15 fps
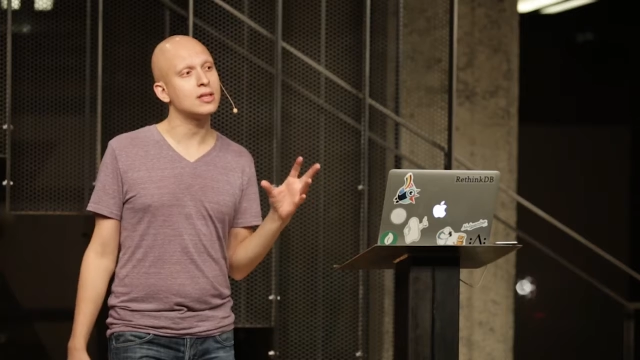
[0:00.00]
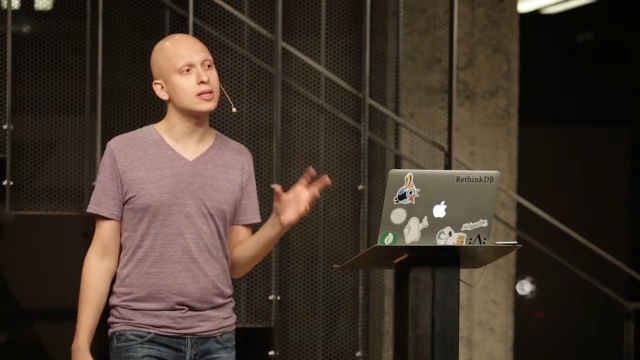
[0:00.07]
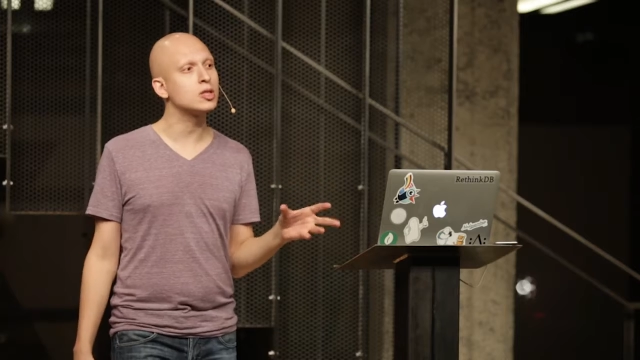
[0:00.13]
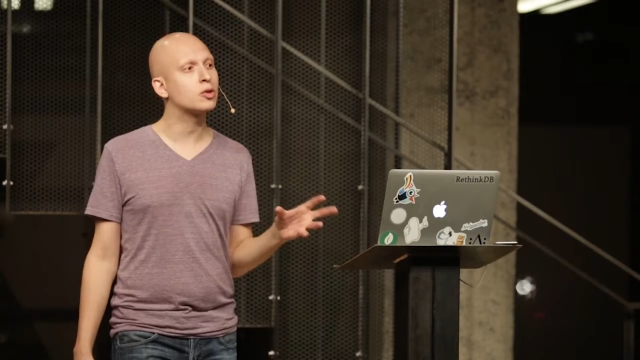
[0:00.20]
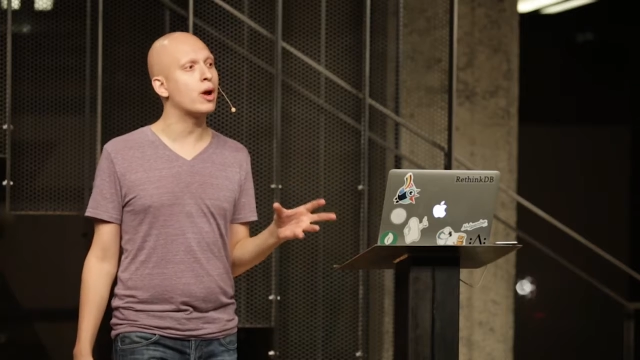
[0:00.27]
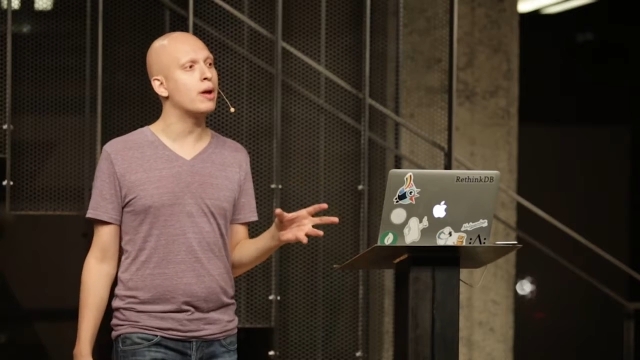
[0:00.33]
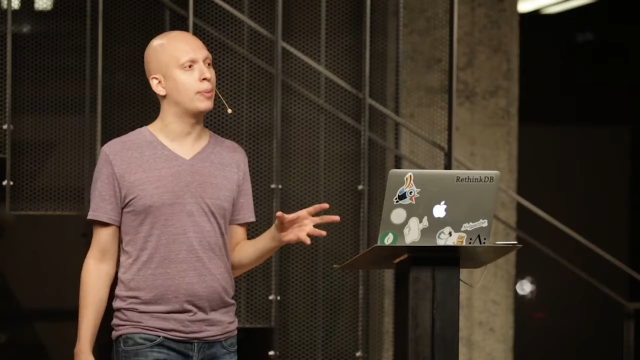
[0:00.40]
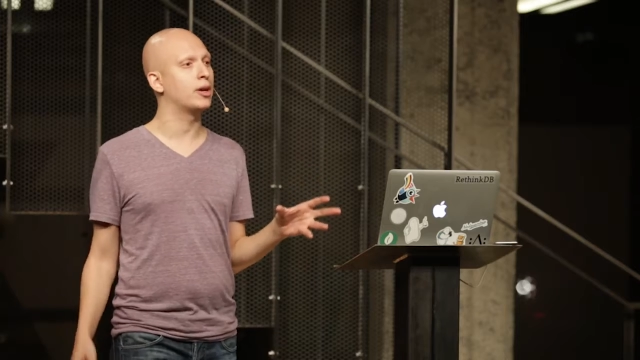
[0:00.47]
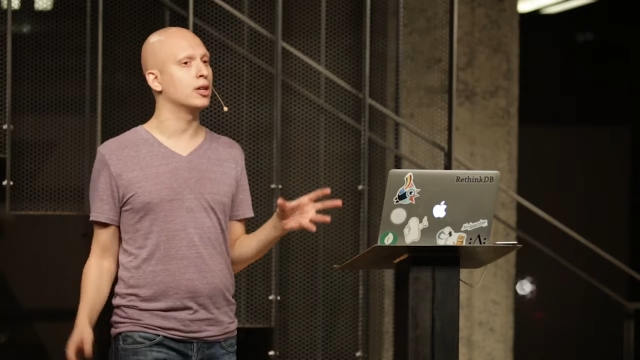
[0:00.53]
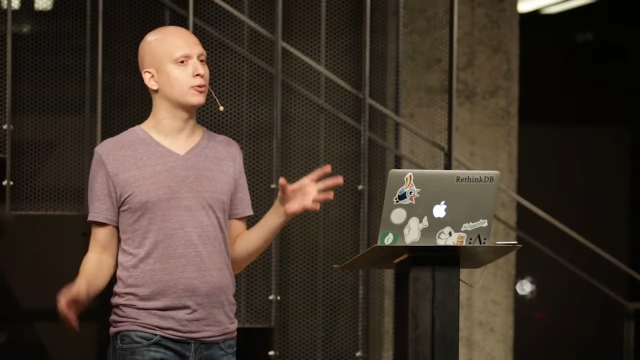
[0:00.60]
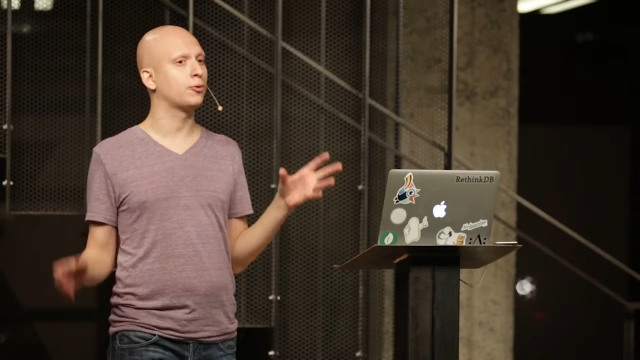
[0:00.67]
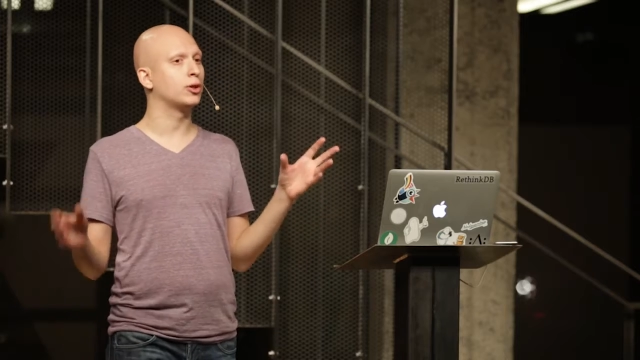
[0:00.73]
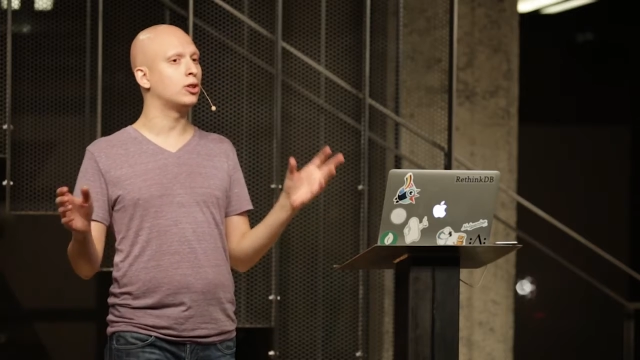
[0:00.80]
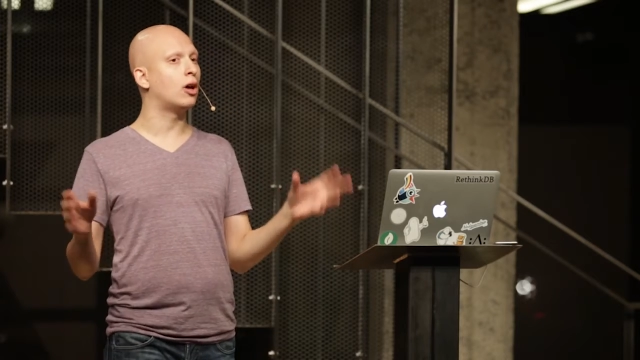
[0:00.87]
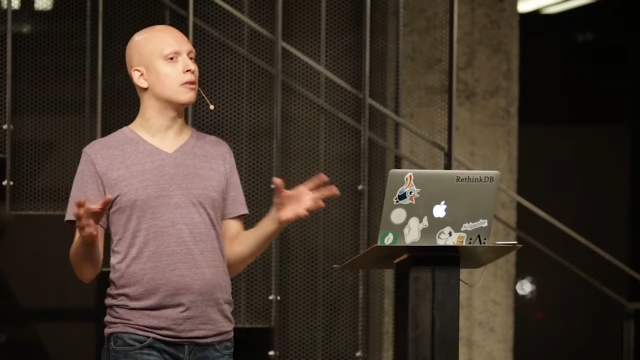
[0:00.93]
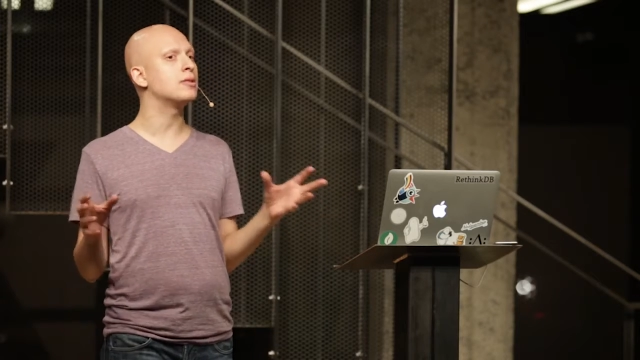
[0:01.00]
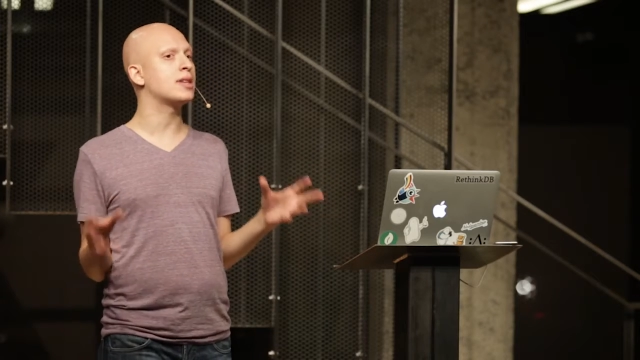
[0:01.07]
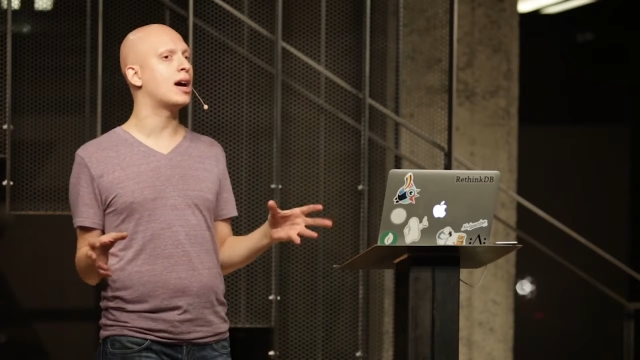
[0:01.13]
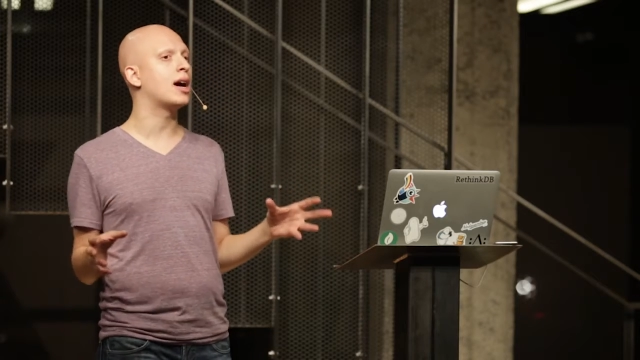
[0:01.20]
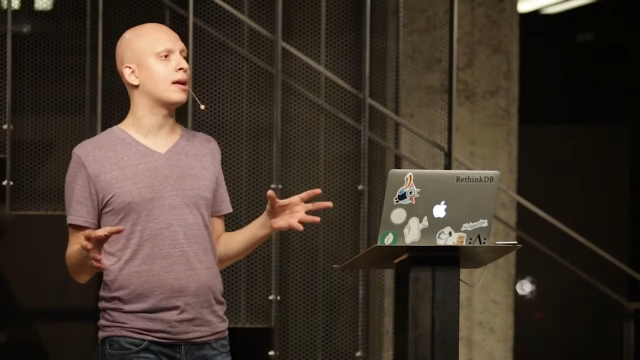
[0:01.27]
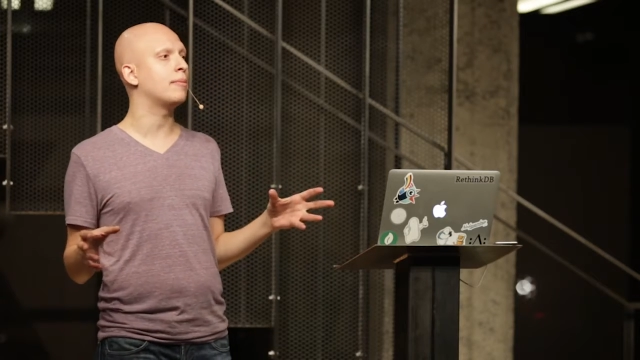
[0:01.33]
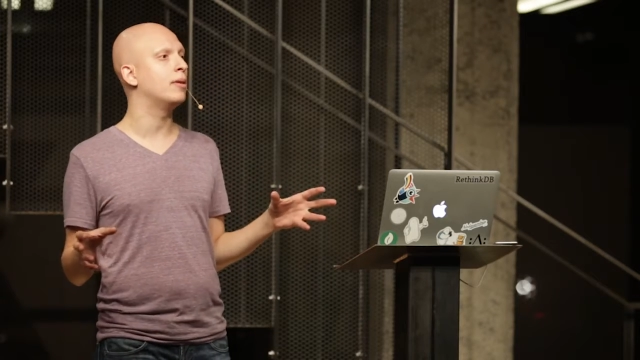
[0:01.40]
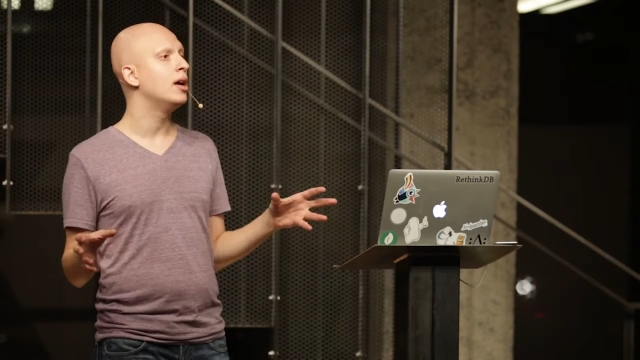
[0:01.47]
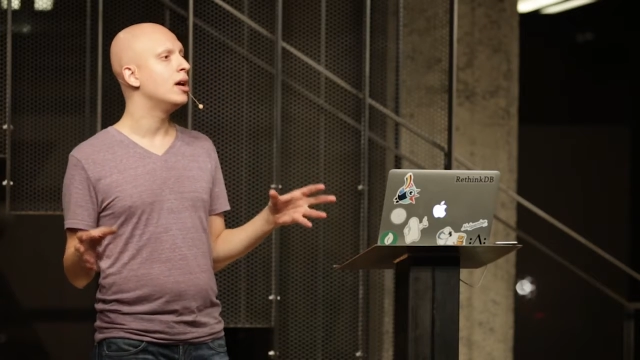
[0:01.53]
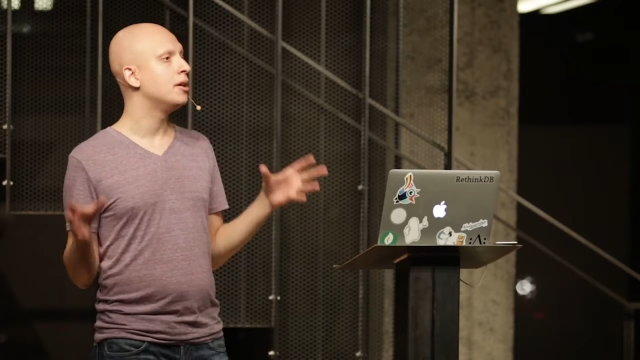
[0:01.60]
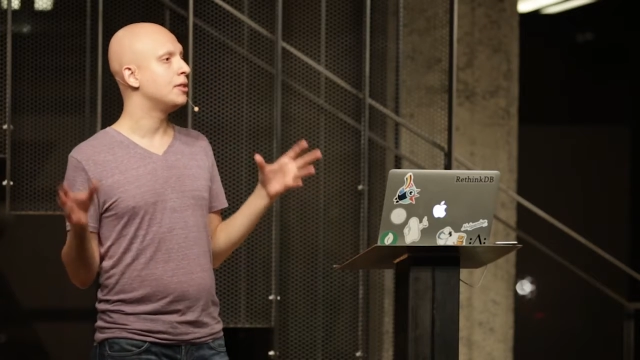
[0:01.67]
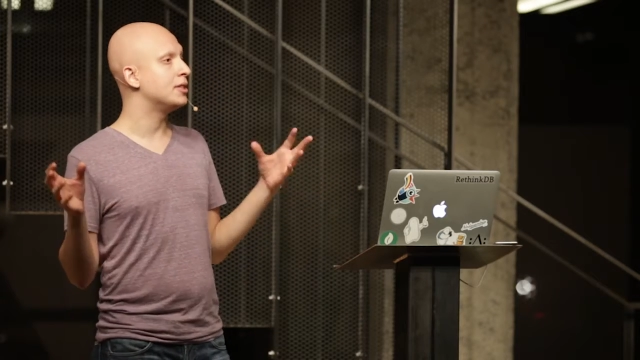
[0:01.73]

is great because for a long time,